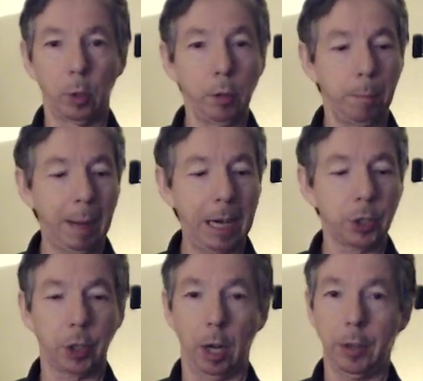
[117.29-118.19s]
root
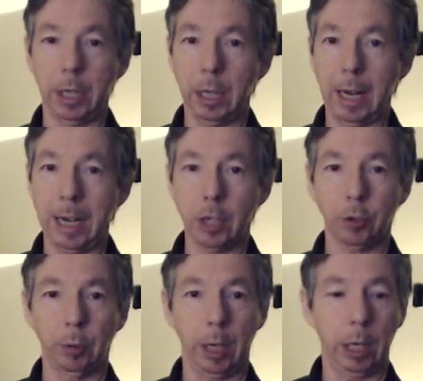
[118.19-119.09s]
based on the A
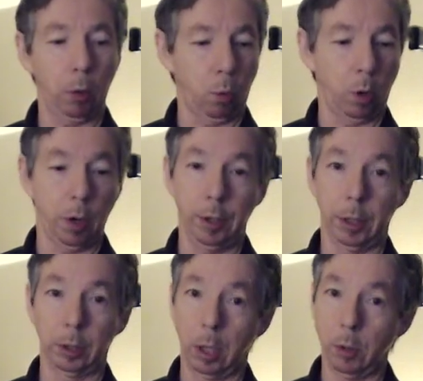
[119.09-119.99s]
string or
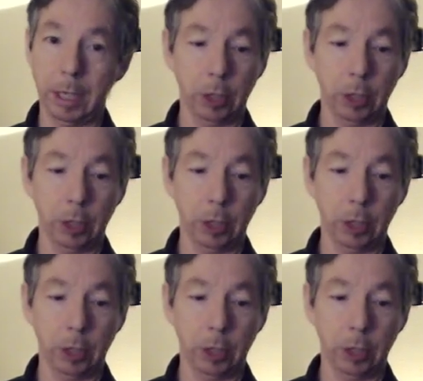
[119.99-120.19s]
the low